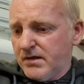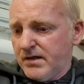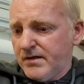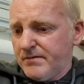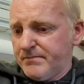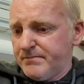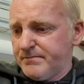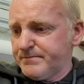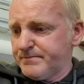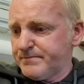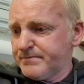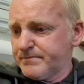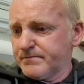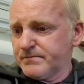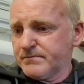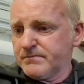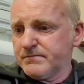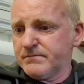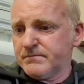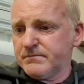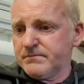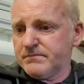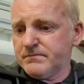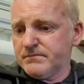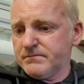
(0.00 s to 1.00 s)
And
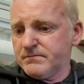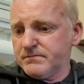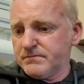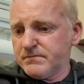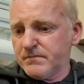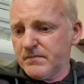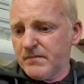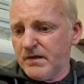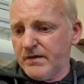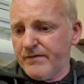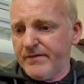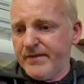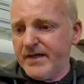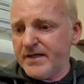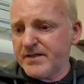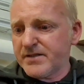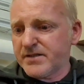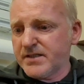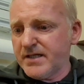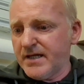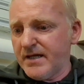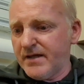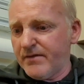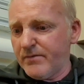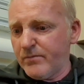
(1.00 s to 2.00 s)

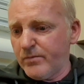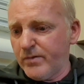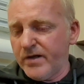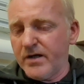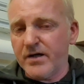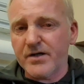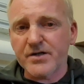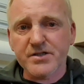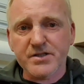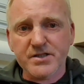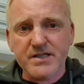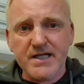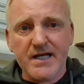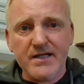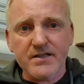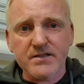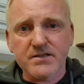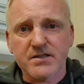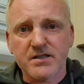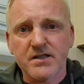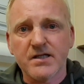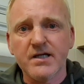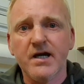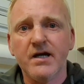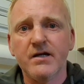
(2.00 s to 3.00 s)
that's it. We are
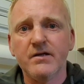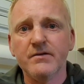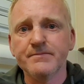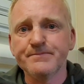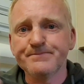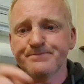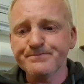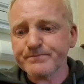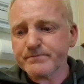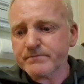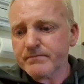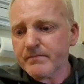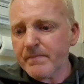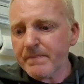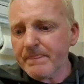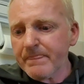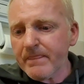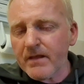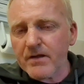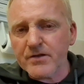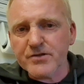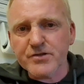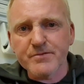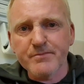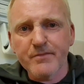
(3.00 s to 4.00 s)
set to go.
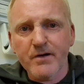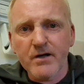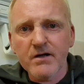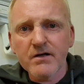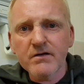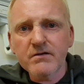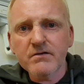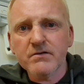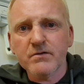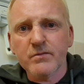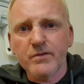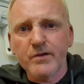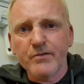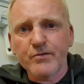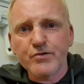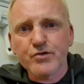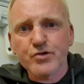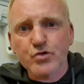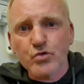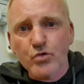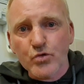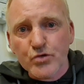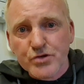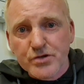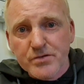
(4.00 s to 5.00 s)
Tomorrow
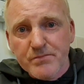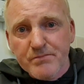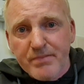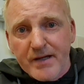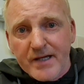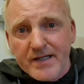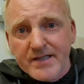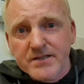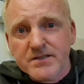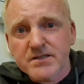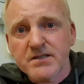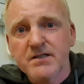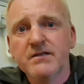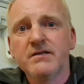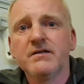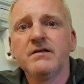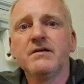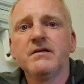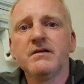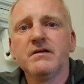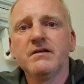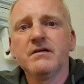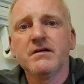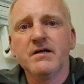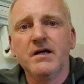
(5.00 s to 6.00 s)
we'll source some bait.
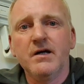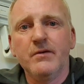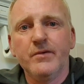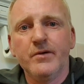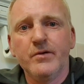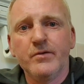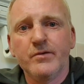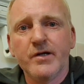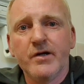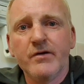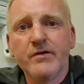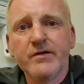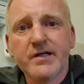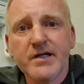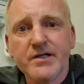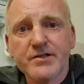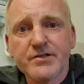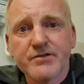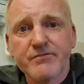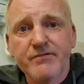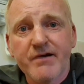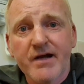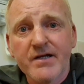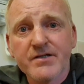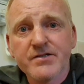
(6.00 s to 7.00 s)
We'll go and
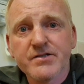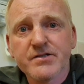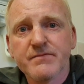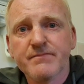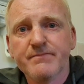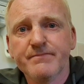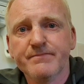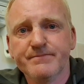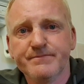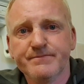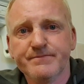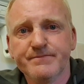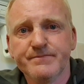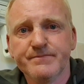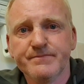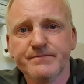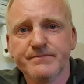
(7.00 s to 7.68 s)
catch a wrasse.